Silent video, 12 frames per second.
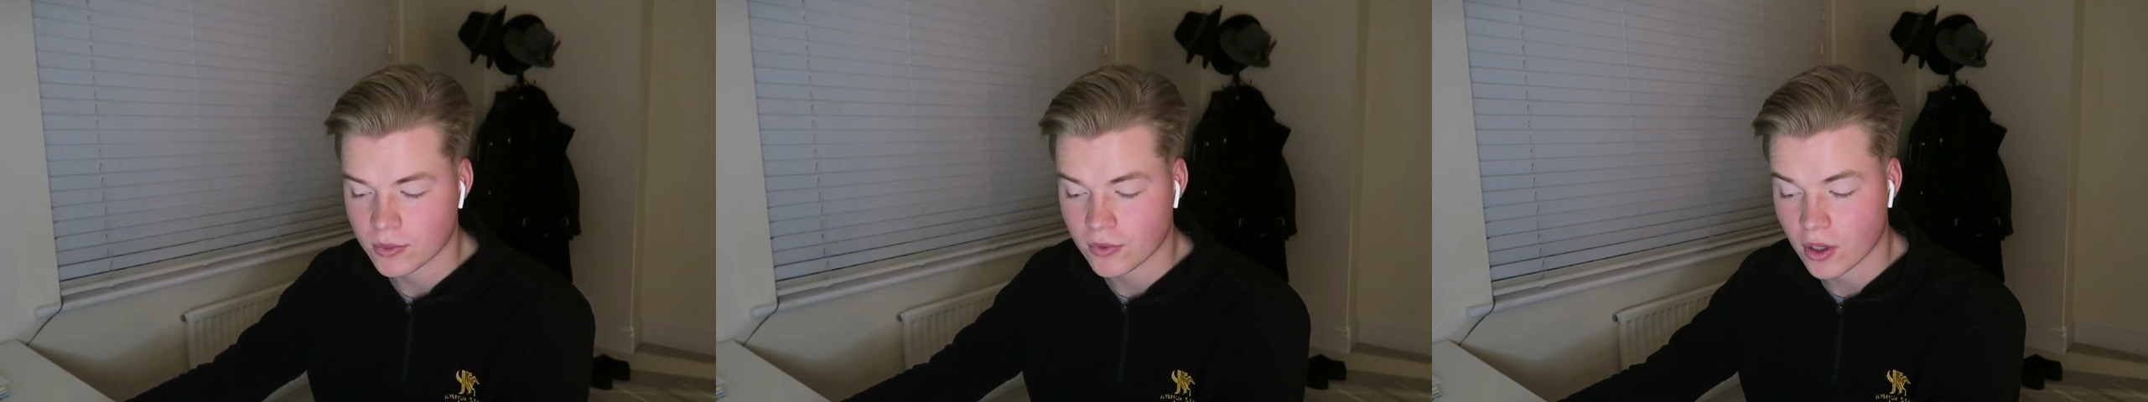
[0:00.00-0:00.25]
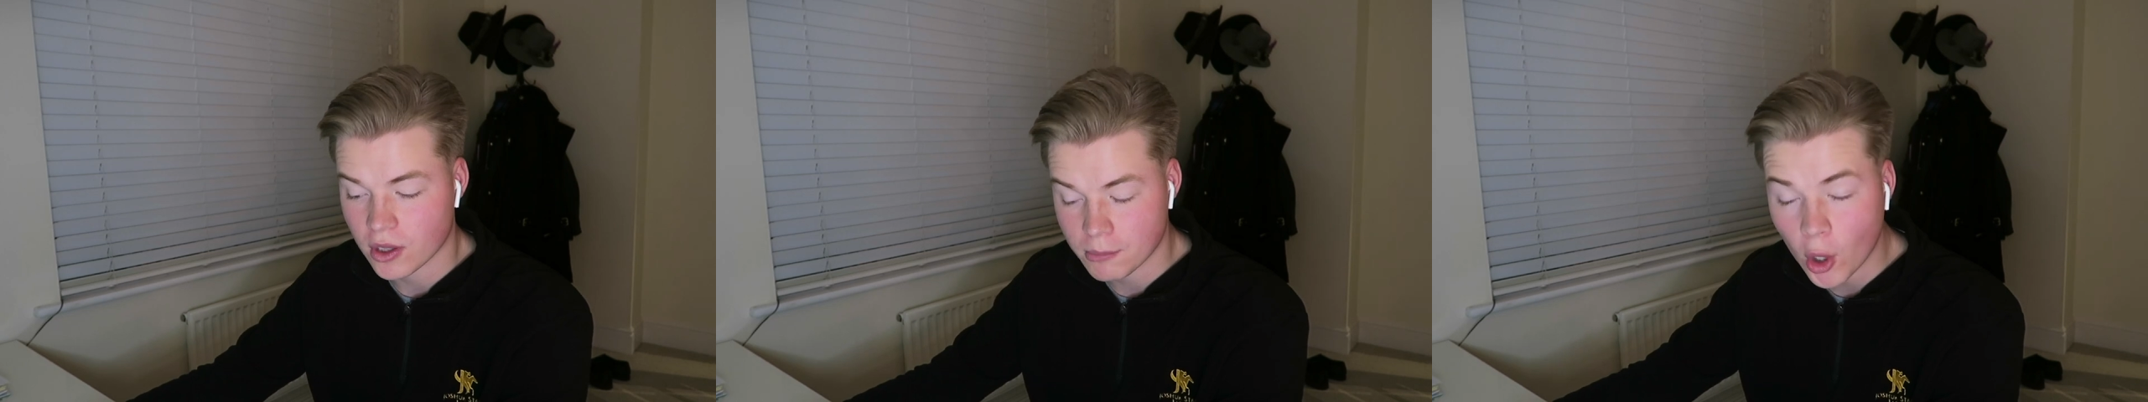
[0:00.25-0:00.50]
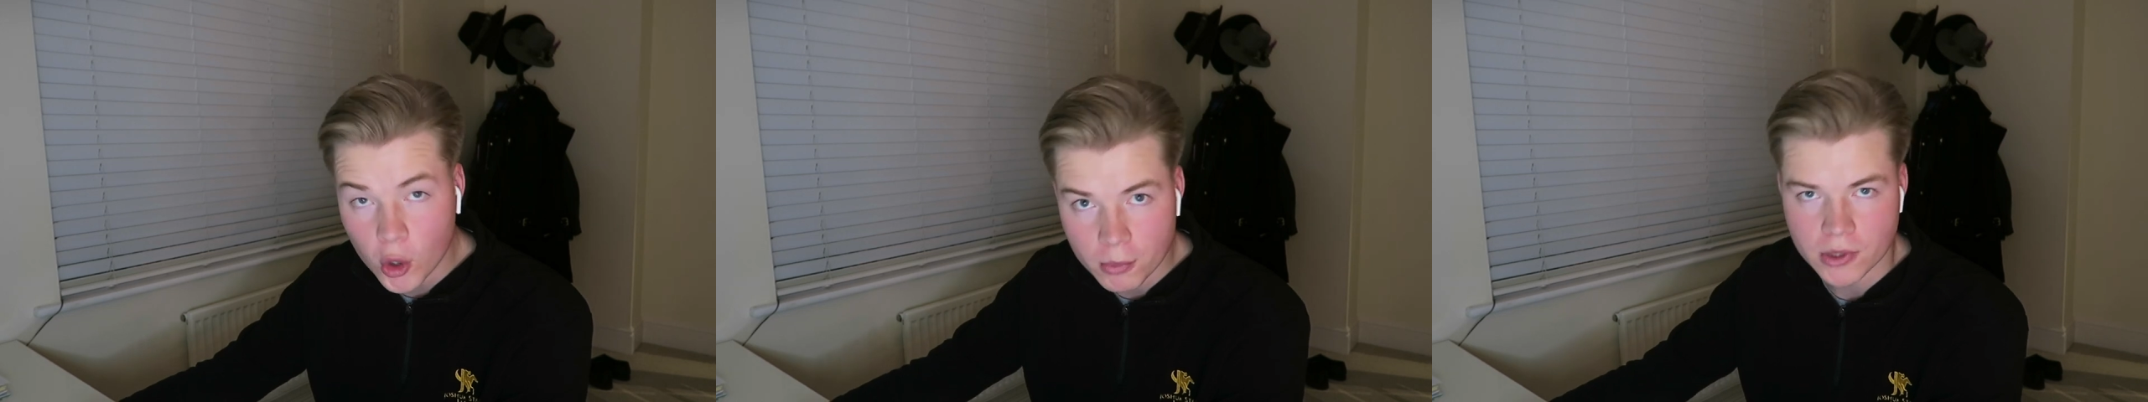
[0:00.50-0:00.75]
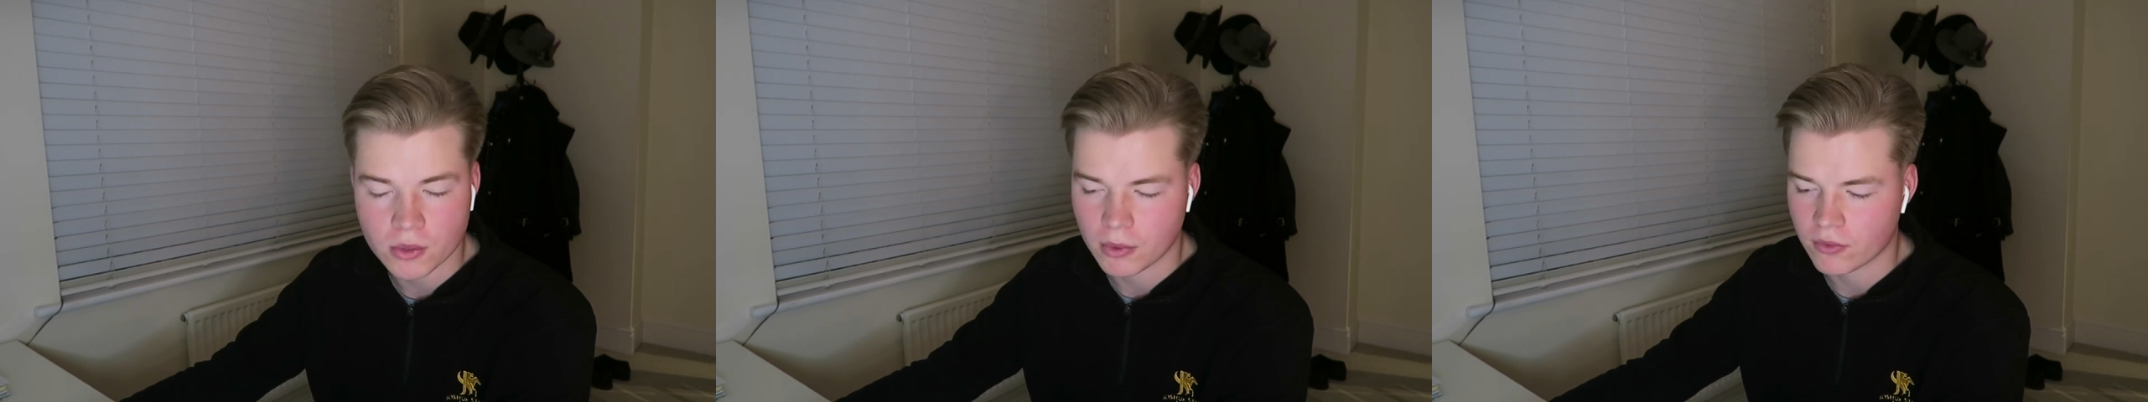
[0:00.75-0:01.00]
We've got at the
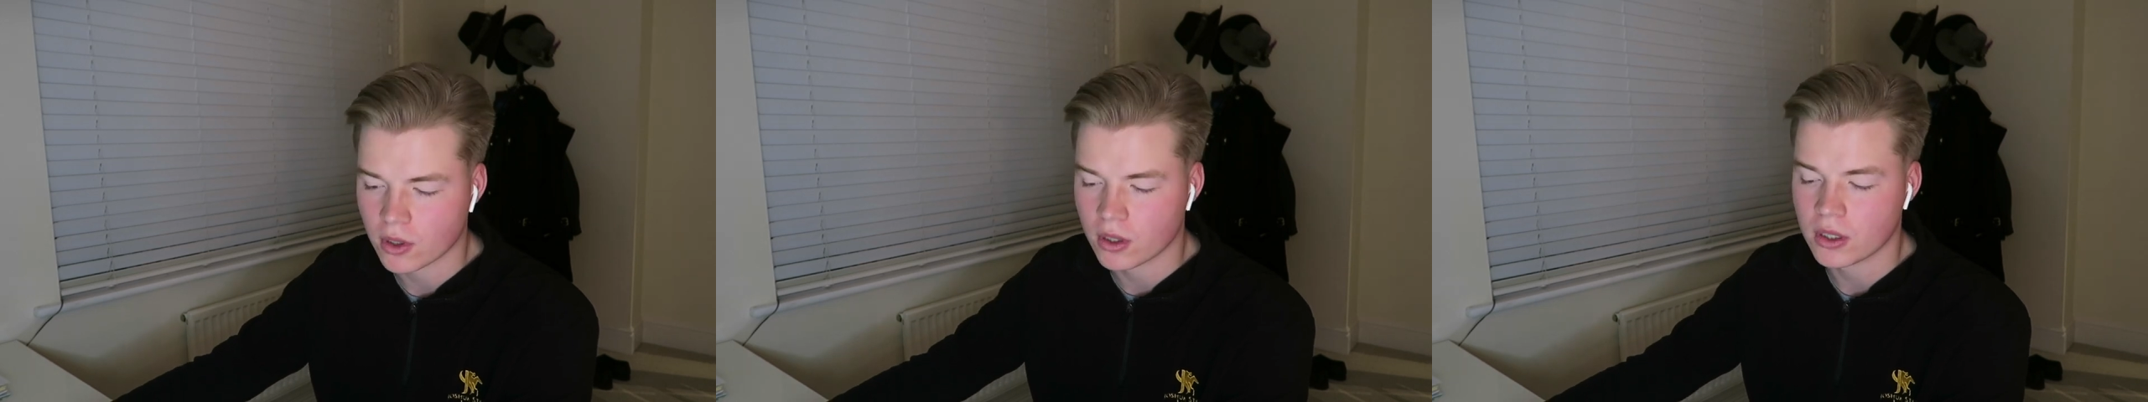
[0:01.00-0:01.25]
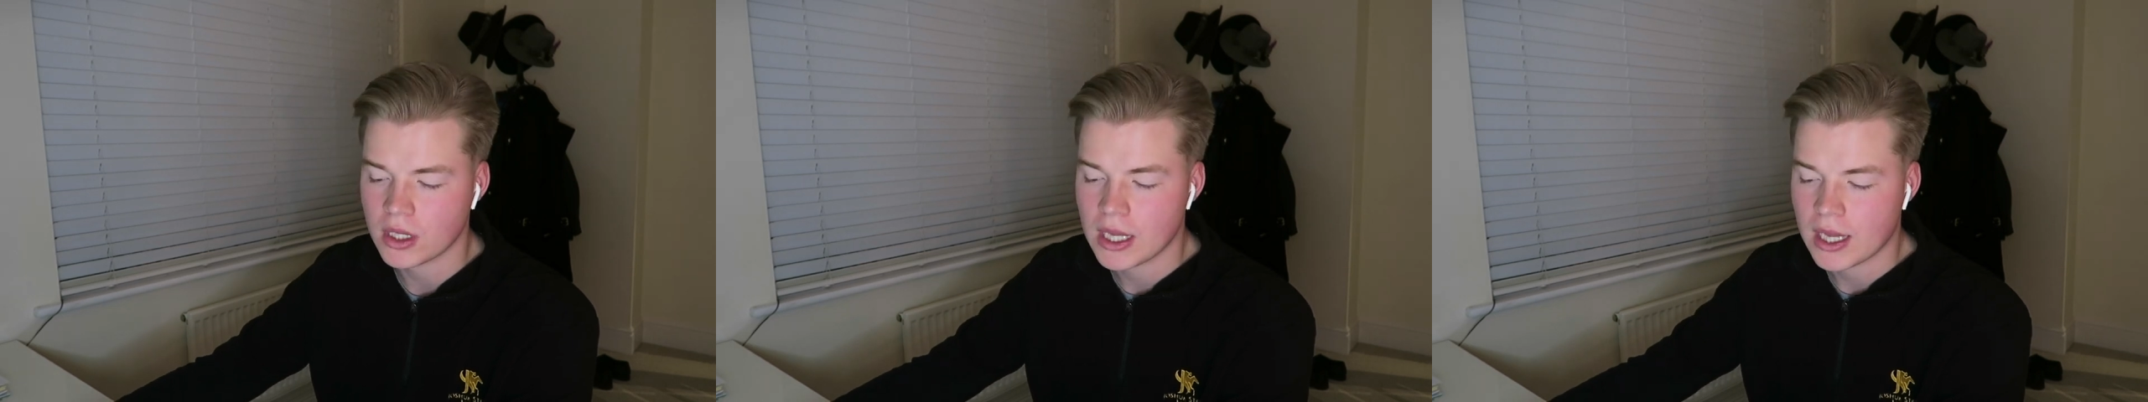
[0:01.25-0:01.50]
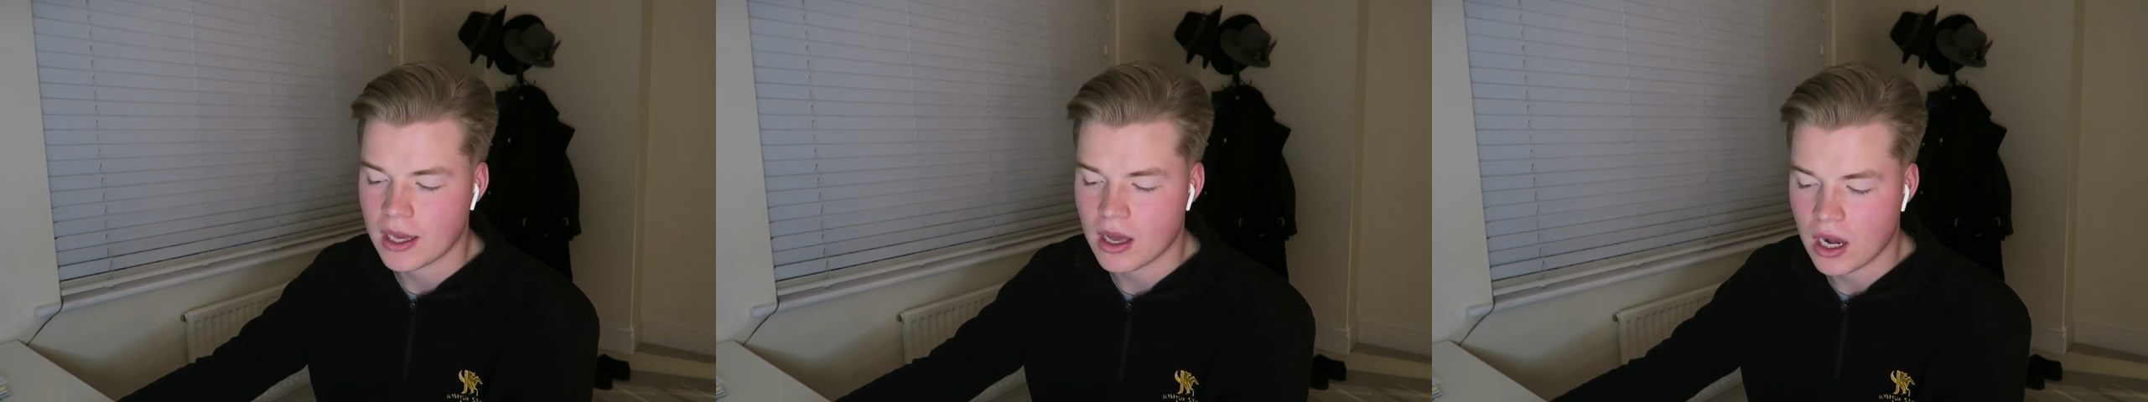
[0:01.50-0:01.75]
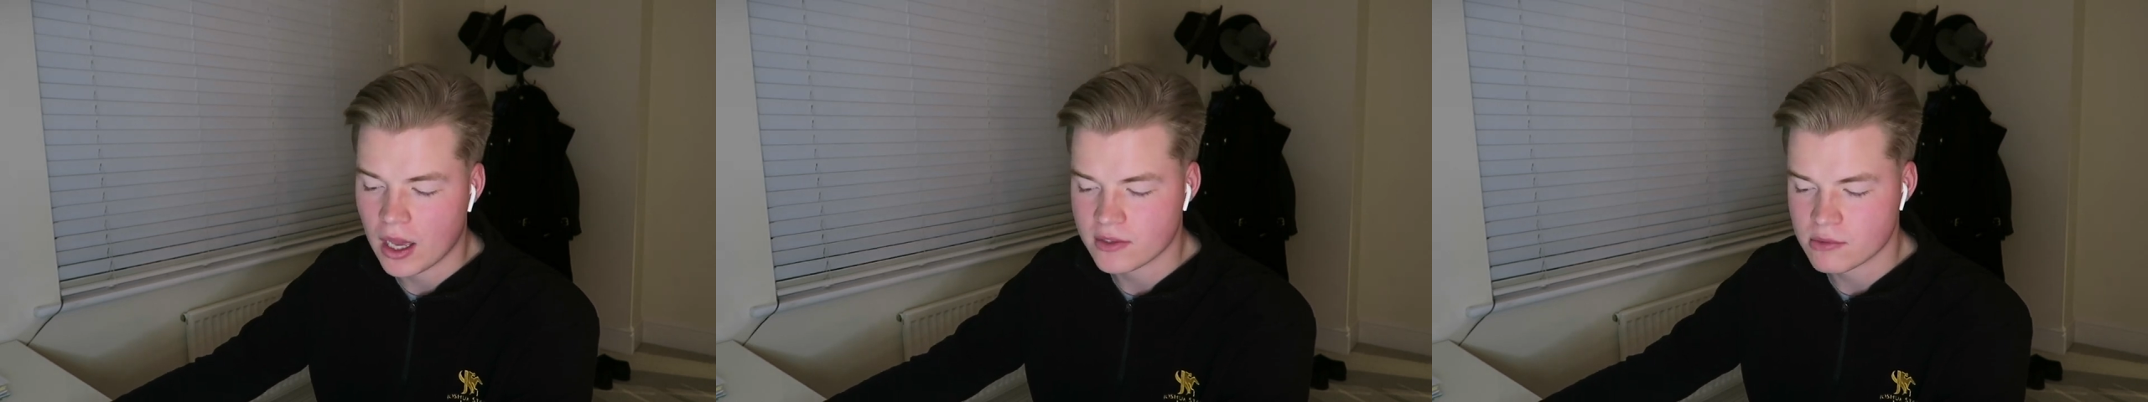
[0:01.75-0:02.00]
moment,
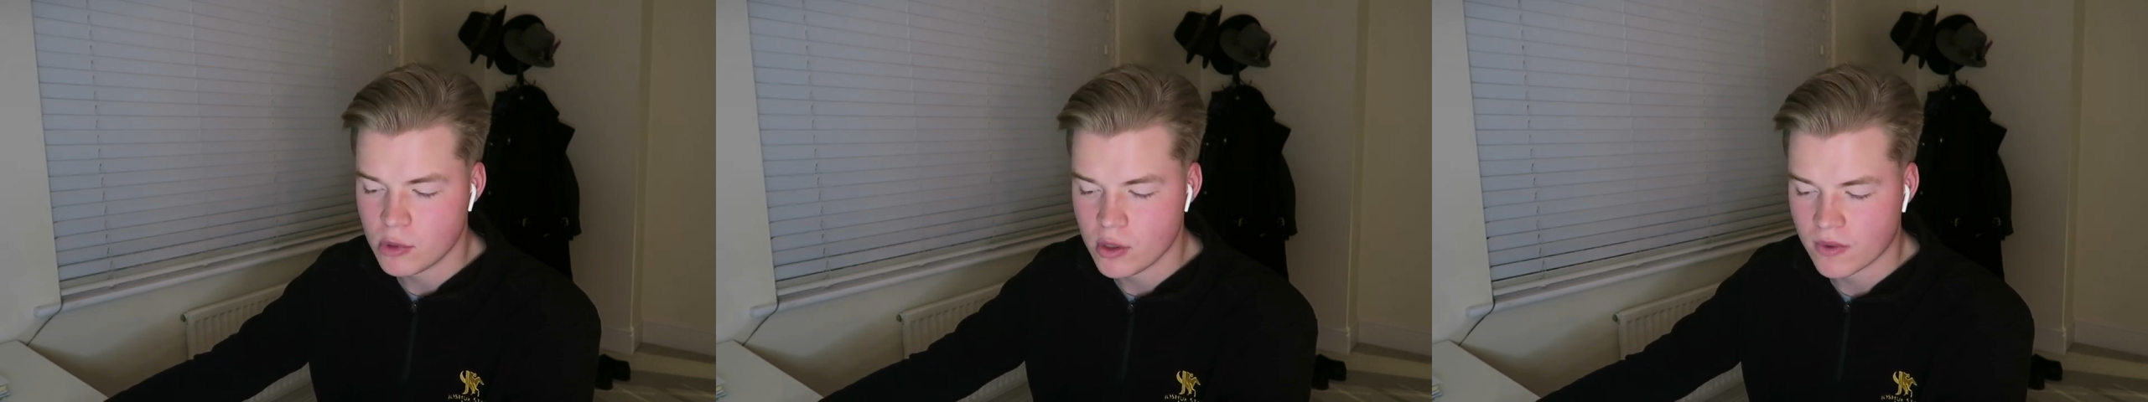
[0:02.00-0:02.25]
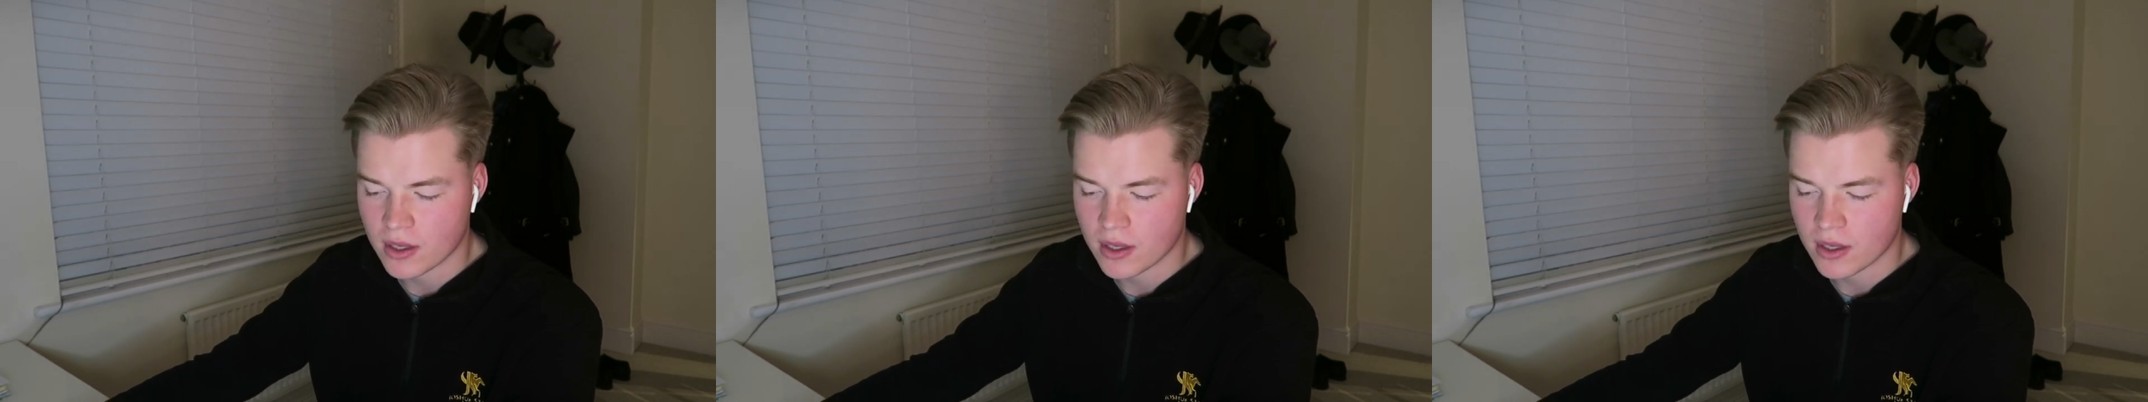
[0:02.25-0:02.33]
I like to move